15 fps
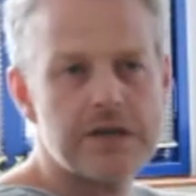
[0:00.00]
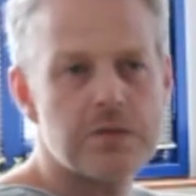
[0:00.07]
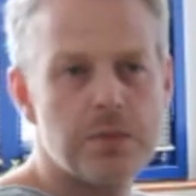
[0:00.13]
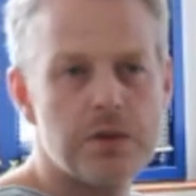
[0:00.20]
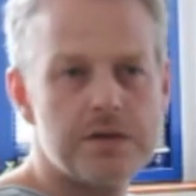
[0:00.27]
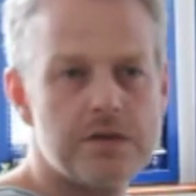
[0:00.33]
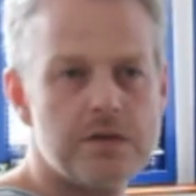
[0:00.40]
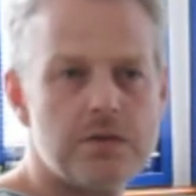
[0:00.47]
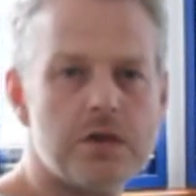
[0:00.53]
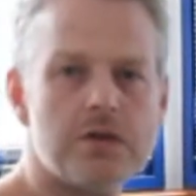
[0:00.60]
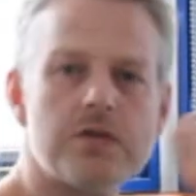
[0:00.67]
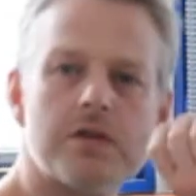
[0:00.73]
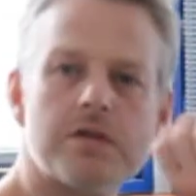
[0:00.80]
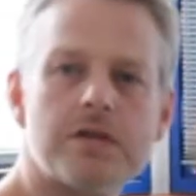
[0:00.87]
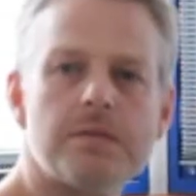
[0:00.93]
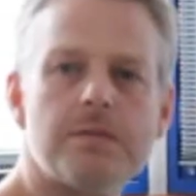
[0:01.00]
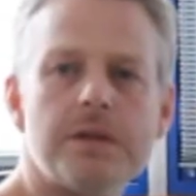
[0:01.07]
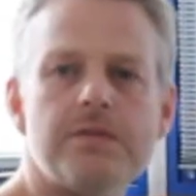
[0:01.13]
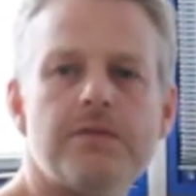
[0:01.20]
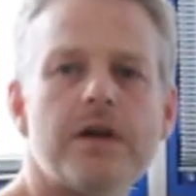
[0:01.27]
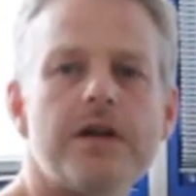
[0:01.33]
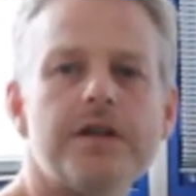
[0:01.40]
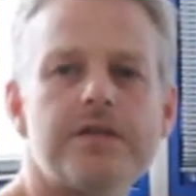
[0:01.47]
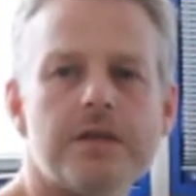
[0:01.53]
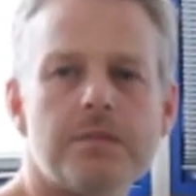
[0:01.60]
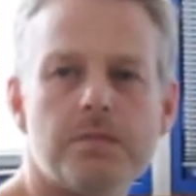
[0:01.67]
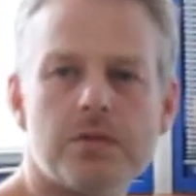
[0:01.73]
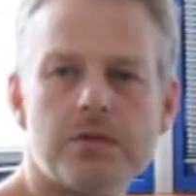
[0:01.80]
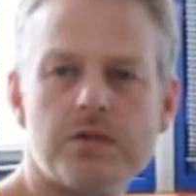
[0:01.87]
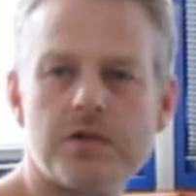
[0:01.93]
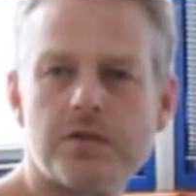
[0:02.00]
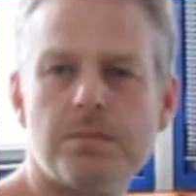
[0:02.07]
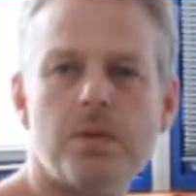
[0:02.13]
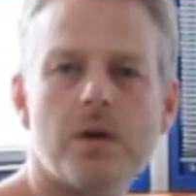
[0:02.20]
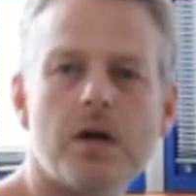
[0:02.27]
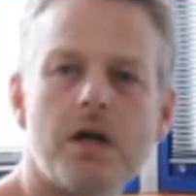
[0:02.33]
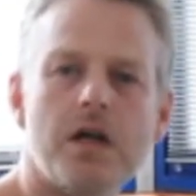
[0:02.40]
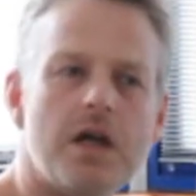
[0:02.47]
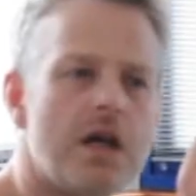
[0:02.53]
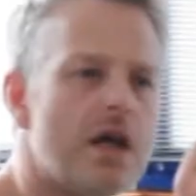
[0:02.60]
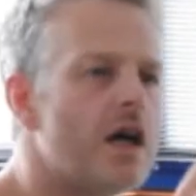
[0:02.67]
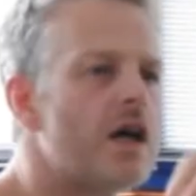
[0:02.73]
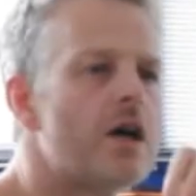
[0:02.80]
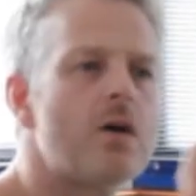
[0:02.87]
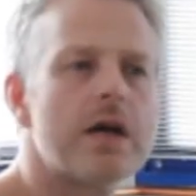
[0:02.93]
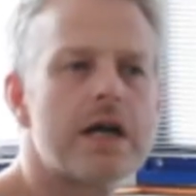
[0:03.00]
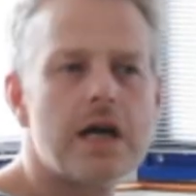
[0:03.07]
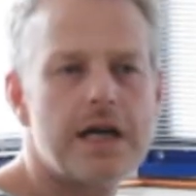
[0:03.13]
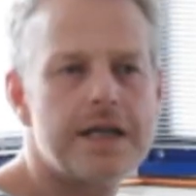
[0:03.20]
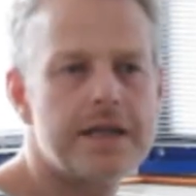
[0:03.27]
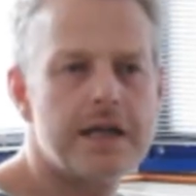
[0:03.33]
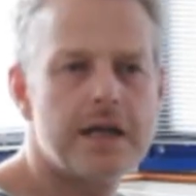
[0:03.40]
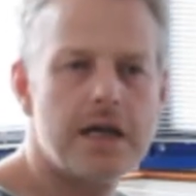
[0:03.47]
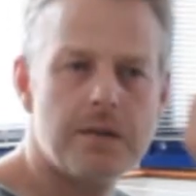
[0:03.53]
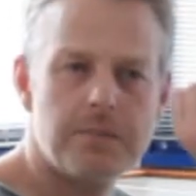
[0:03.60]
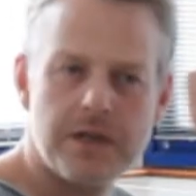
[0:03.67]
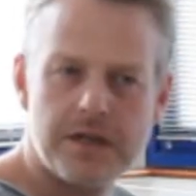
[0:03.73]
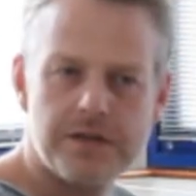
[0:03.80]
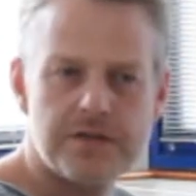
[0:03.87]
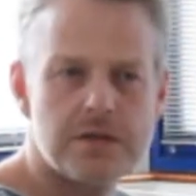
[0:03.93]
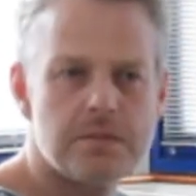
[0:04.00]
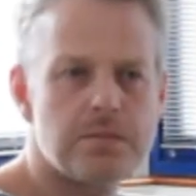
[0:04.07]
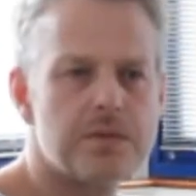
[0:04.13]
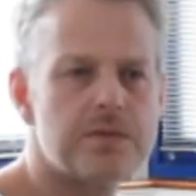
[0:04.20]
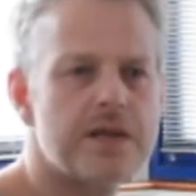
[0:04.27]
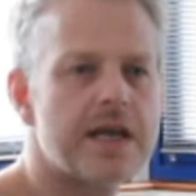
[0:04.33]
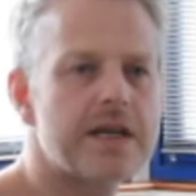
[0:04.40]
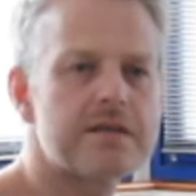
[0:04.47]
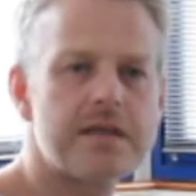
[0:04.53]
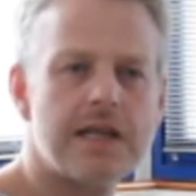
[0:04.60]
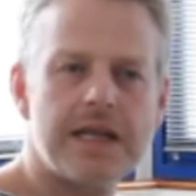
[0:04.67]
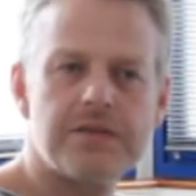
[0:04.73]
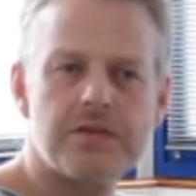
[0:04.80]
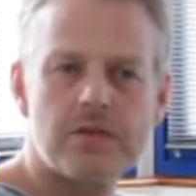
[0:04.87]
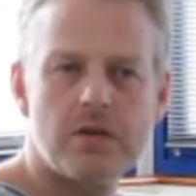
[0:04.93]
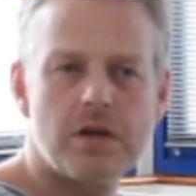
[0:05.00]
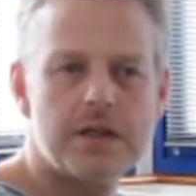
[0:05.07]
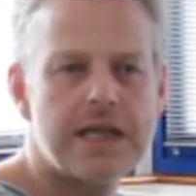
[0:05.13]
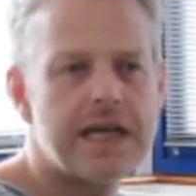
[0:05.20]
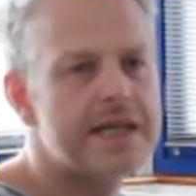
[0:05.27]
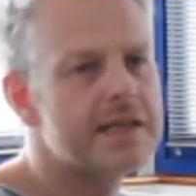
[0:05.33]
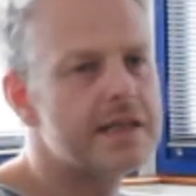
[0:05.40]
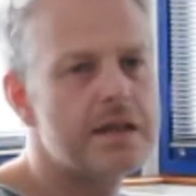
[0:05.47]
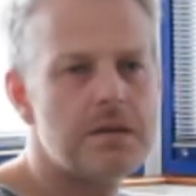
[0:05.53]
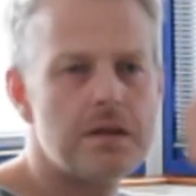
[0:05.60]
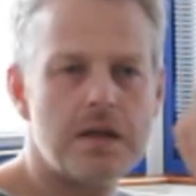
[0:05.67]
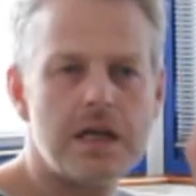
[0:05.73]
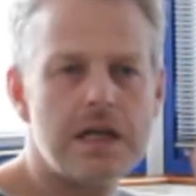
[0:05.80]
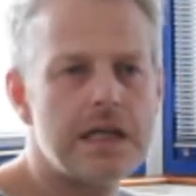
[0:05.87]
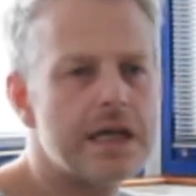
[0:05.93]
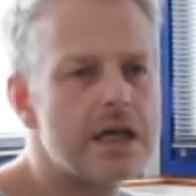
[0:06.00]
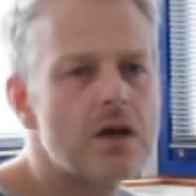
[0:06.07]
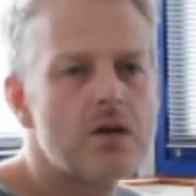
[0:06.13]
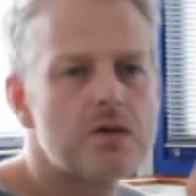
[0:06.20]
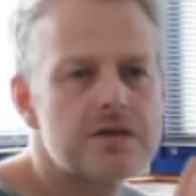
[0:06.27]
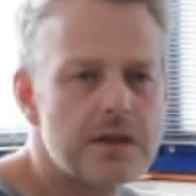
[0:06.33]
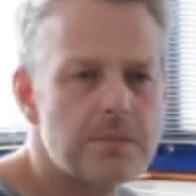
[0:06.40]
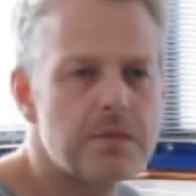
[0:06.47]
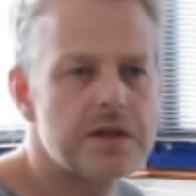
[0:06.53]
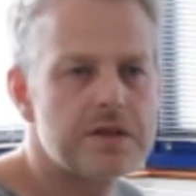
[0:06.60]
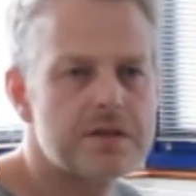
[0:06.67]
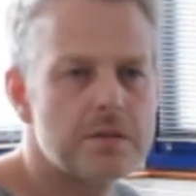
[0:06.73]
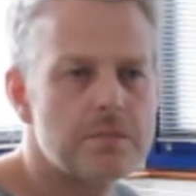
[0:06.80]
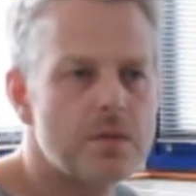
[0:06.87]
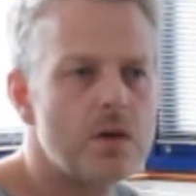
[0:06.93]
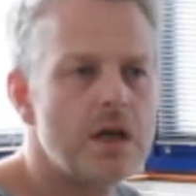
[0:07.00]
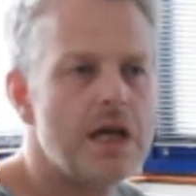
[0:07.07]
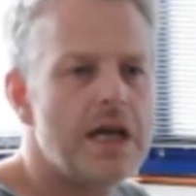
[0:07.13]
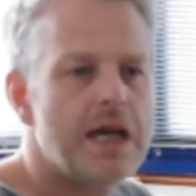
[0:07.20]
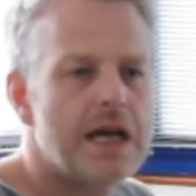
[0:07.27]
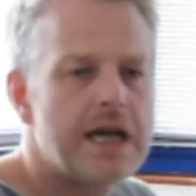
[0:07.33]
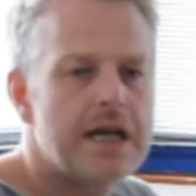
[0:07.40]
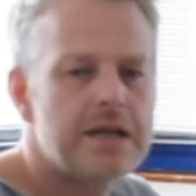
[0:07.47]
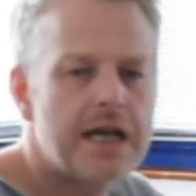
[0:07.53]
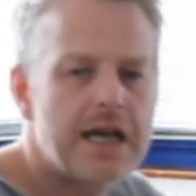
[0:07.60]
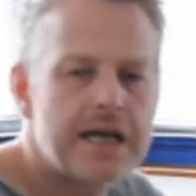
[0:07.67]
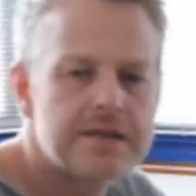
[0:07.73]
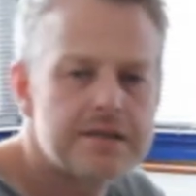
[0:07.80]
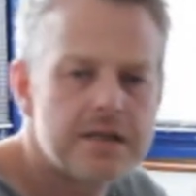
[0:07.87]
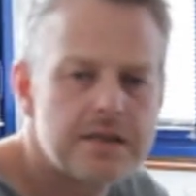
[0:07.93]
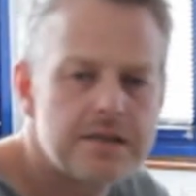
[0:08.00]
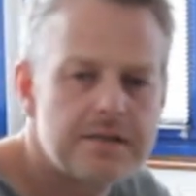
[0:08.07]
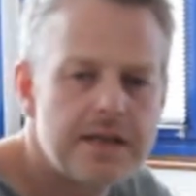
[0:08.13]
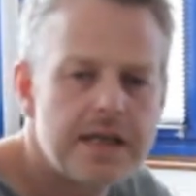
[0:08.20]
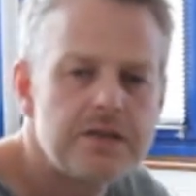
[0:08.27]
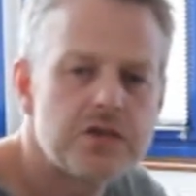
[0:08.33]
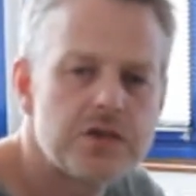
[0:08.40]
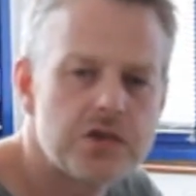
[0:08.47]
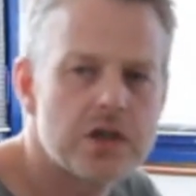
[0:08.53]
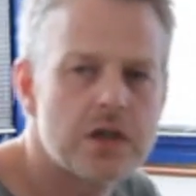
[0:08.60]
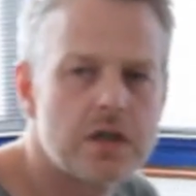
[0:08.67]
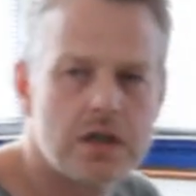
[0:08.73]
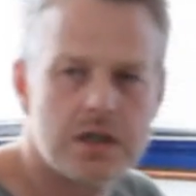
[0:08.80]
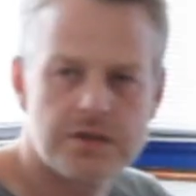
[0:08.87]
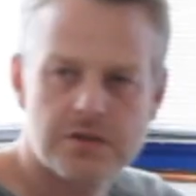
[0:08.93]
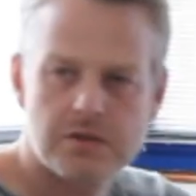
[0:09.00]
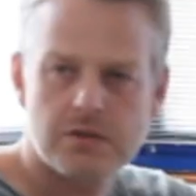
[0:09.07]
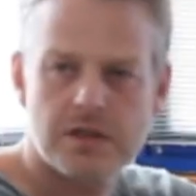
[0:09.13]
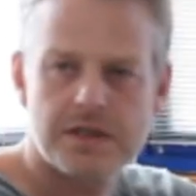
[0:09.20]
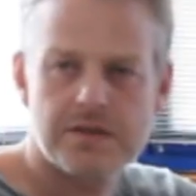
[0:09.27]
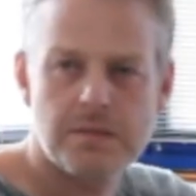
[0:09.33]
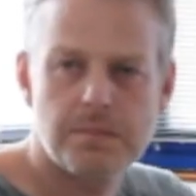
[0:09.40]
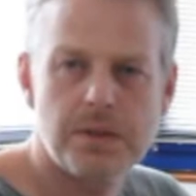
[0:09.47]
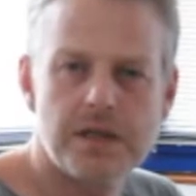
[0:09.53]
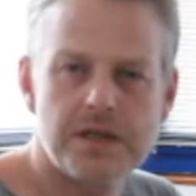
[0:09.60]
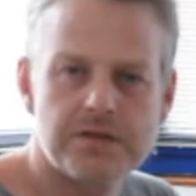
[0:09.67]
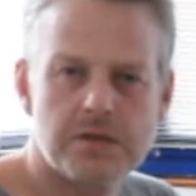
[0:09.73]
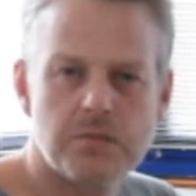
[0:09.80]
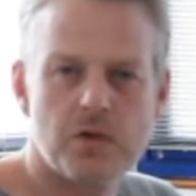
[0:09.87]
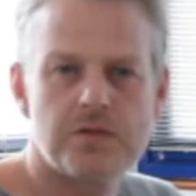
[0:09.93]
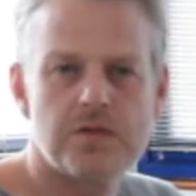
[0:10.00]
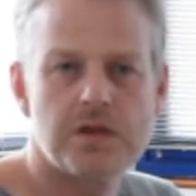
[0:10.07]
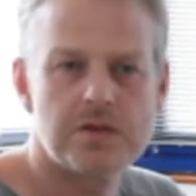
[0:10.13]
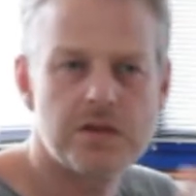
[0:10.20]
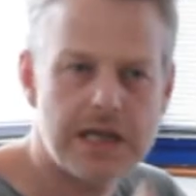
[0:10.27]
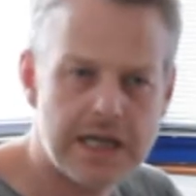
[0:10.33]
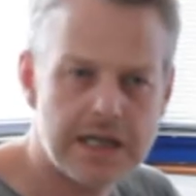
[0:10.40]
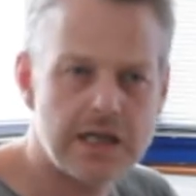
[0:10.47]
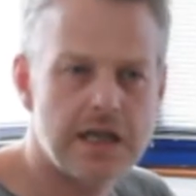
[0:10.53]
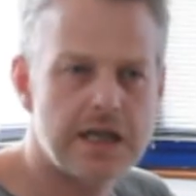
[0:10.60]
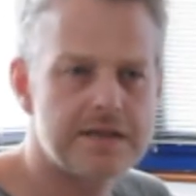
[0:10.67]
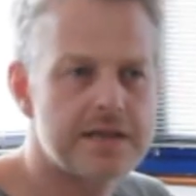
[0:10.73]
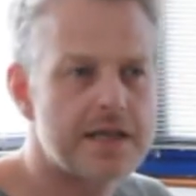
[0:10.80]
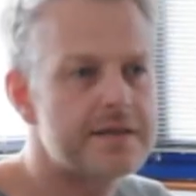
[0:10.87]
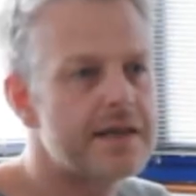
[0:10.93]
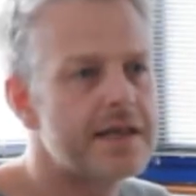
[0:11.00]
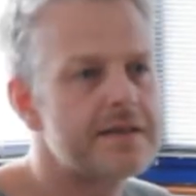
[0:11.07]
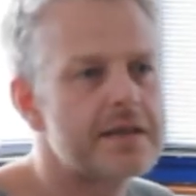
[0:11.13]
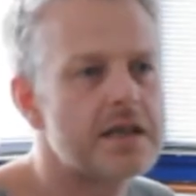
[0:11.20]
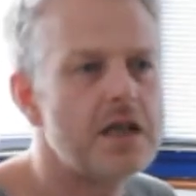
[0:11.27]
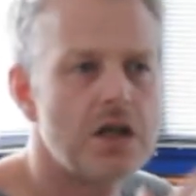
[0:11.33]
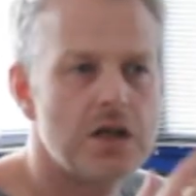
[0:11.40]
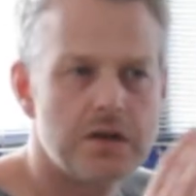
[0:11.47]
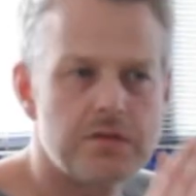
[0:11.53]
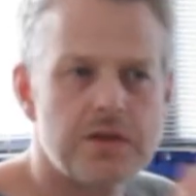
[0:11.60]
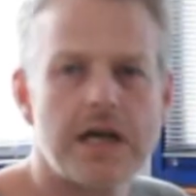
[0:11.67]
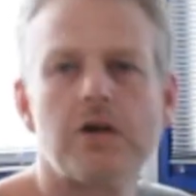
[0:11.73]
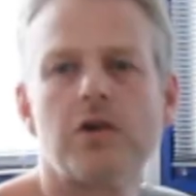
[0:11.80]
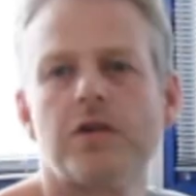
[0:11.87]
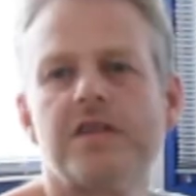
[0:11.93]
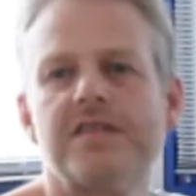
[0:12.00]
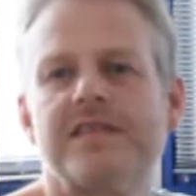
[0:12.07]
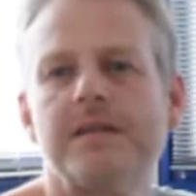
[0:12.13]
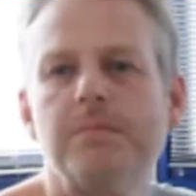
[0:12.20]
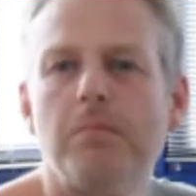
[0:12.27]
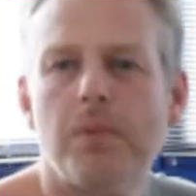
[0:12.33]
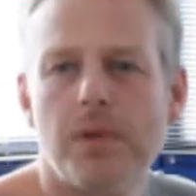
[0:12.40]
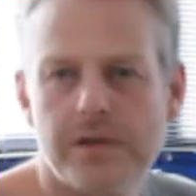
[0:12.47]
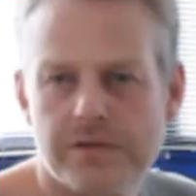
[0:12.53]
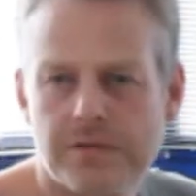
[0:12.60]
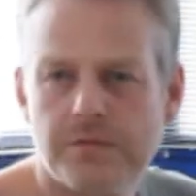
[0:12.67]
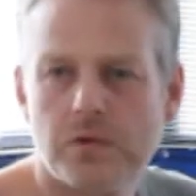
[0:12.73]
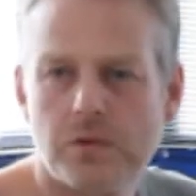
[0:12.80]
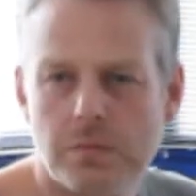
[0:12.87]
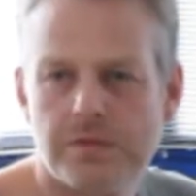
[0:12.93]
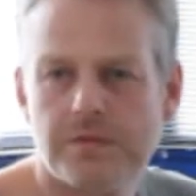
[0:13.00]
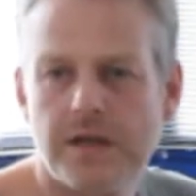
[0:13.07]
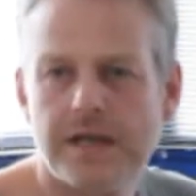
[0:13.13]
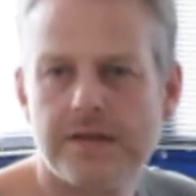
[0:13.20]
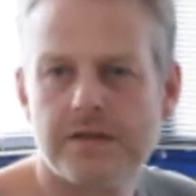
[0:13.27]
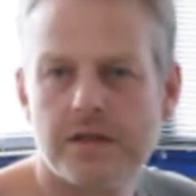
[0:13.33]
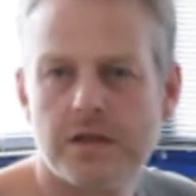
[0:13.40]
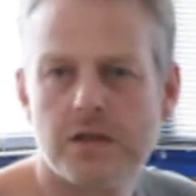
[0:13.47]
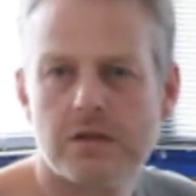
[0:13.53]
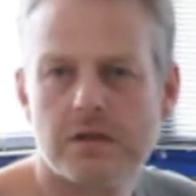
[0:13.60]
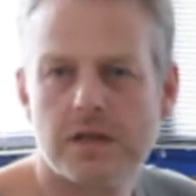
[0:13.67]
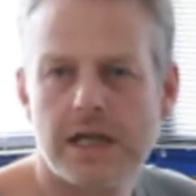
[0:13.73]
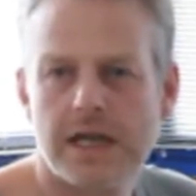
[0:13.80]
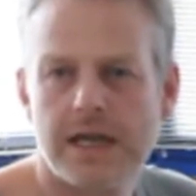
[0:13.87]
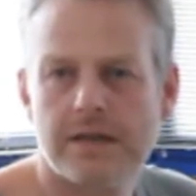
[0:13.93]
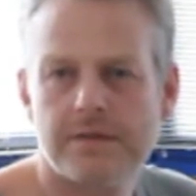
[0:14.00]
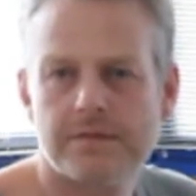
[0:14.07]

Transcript: point of view just to be very simple. Just put a quick idea up there in simple text, later on add a link or something simple. And as a data journalist or as a person wanting to analyze that data, you've now got the simplest form of data that you could have.